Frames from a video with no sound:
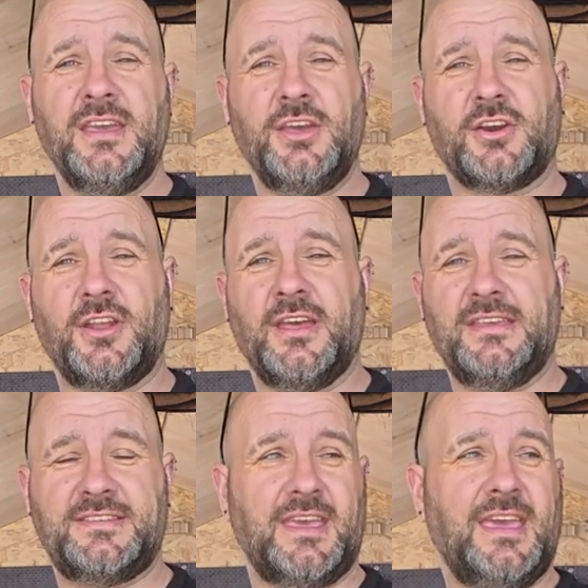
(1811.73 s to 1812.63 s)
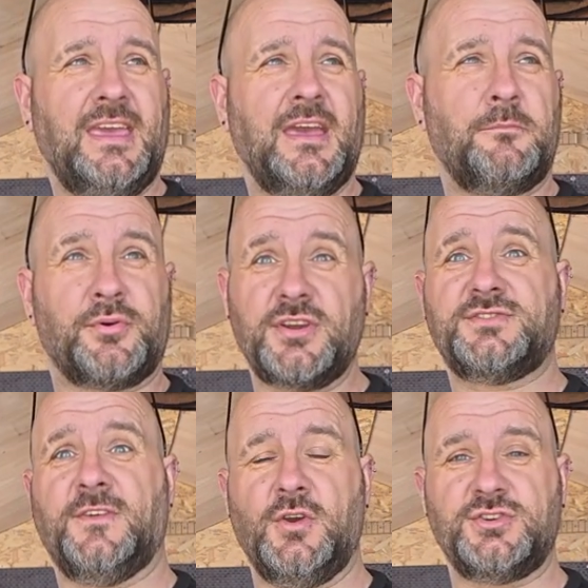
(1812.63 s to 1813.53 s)
it's a
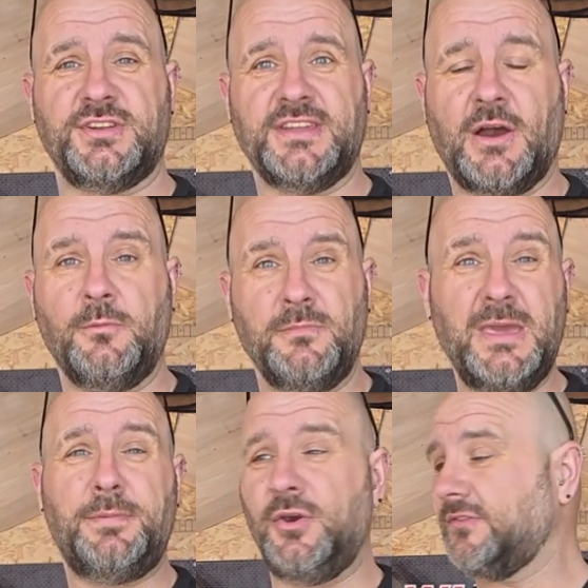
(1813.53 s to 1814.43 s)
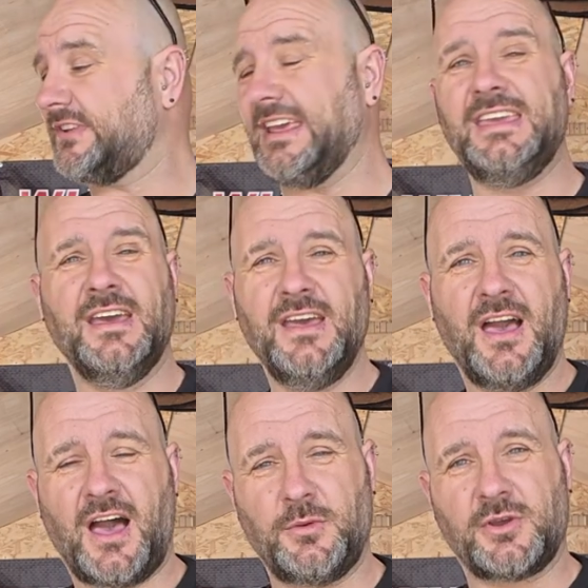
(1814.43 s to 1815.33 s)
brushed version. Now, me personally,
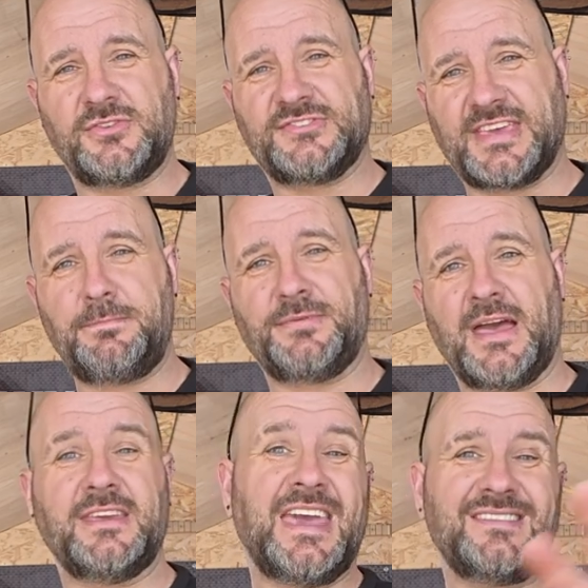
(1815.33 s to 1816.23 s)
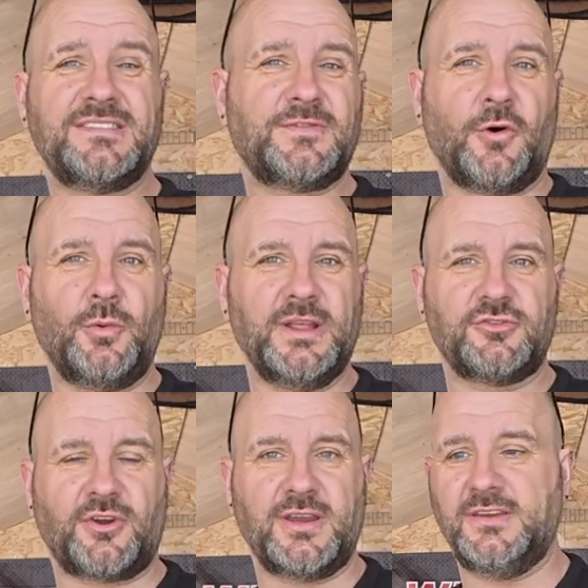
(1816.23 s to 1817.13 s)
I would skip that. Yes, it's 4-wheel
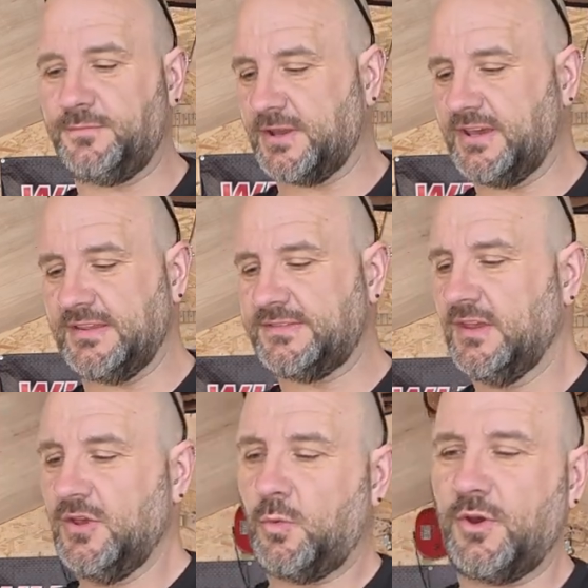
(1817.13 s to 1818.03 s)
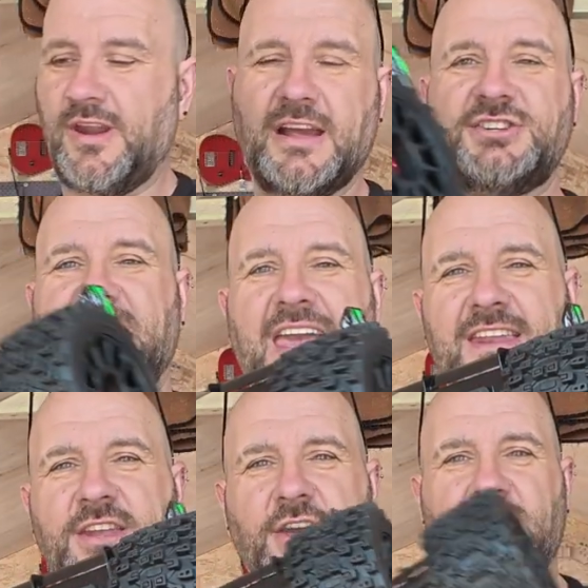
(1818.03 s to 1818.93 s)
drive, because what you're actually
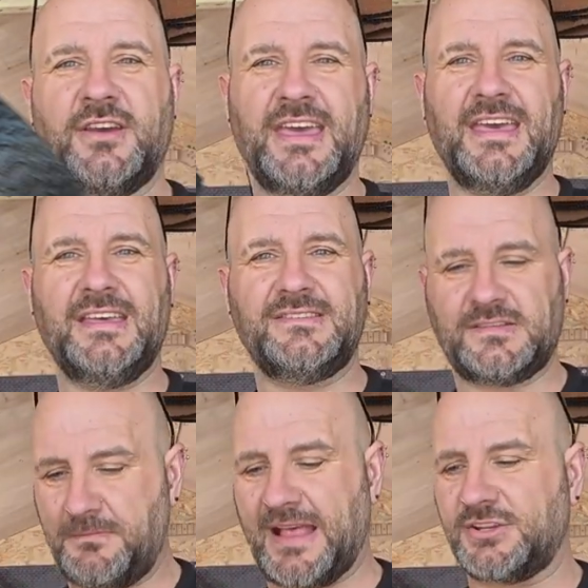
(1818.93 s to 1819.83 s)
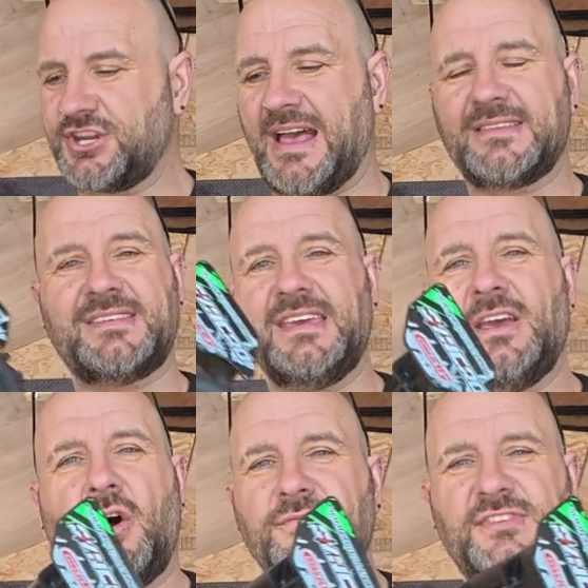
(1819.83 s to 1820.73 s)
getting here is metal chassis,
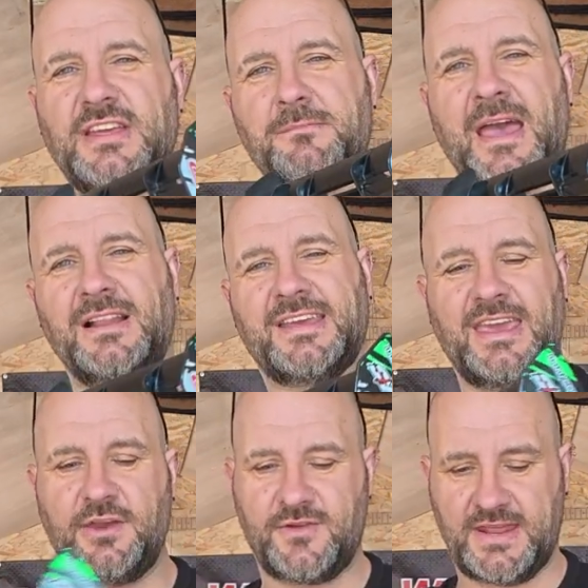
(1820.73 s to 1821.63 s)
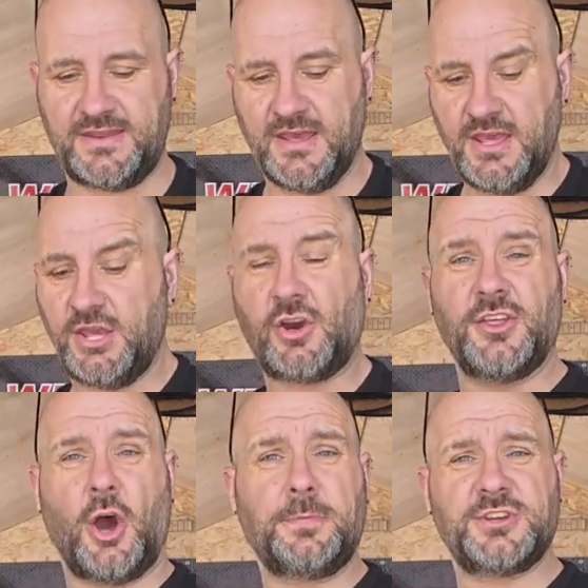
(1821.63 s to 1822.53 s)
obviously metal gearing. You've got
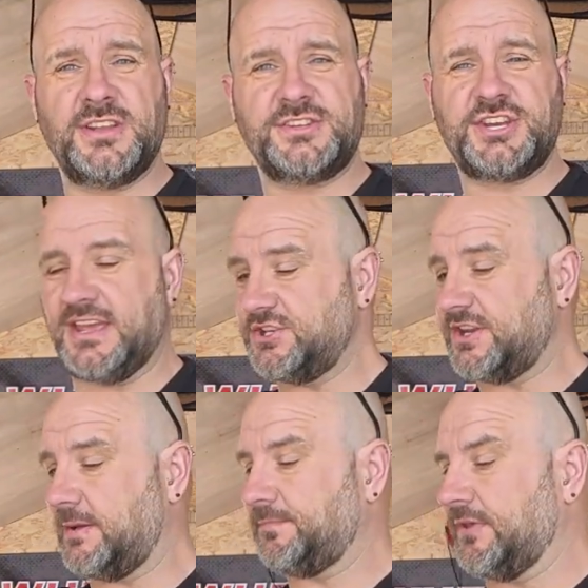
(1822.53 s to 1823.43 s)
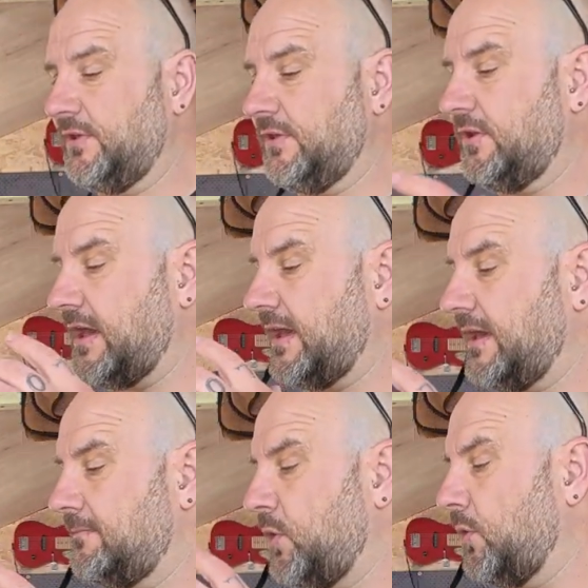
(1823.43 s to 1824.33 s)
the option of changing up
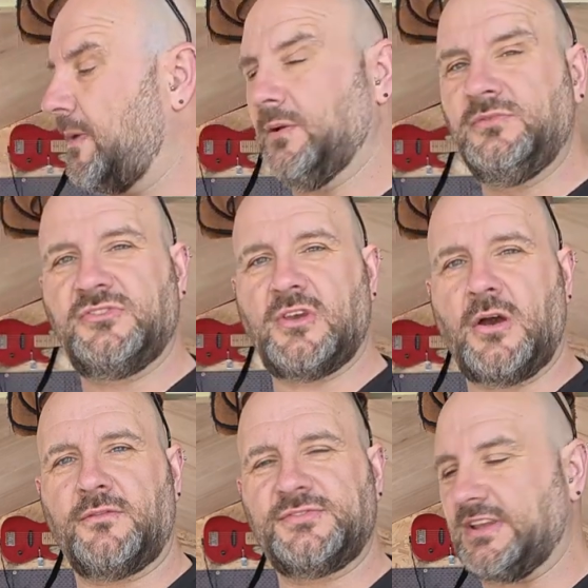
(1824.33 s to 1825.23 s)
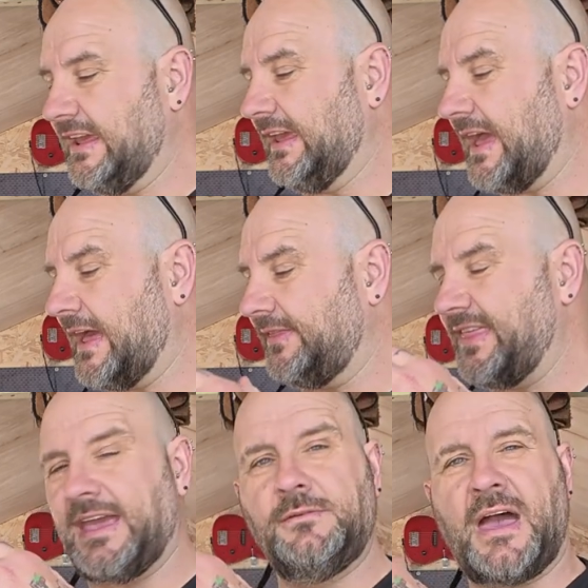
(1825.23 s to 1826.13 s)
the motor mount, obviously, and
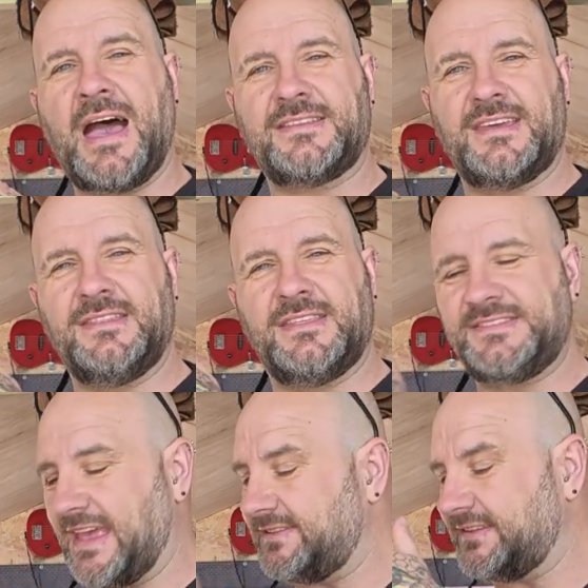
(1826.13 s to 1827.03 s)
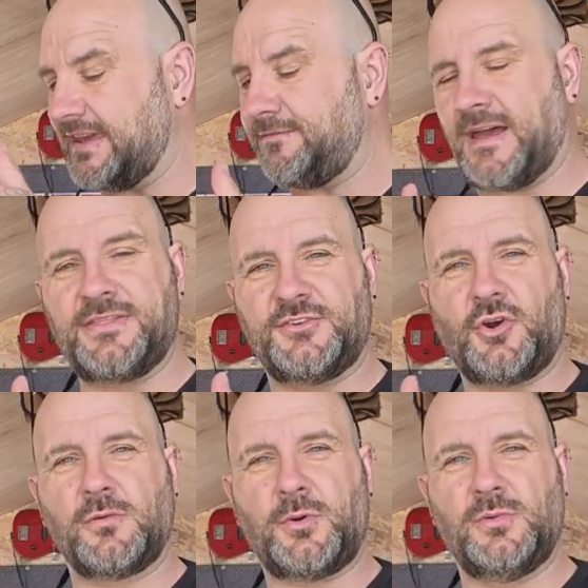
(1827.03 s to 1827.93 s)
then adding the centre diff and the
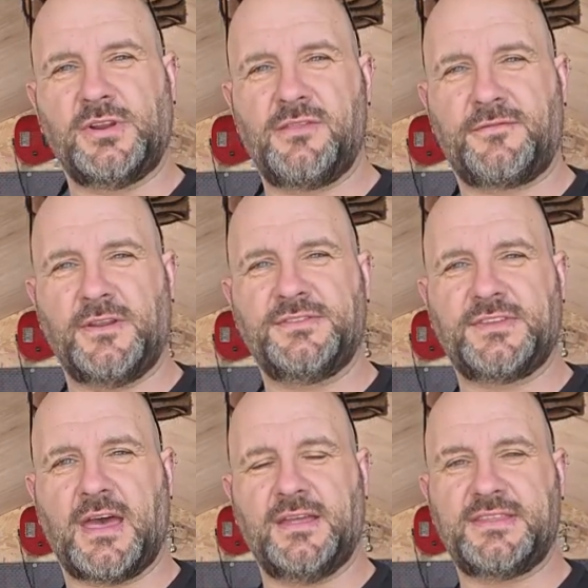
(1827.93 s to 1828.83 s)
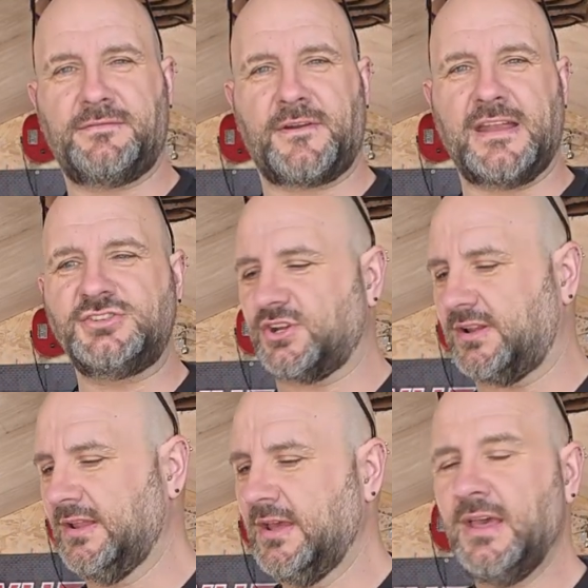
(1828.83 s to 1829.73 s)
dog bone and the front differential.